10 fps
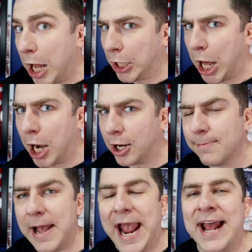
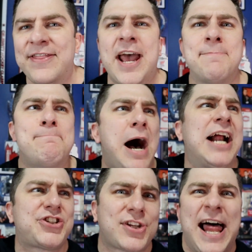alarm, and then
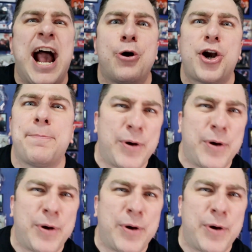much louder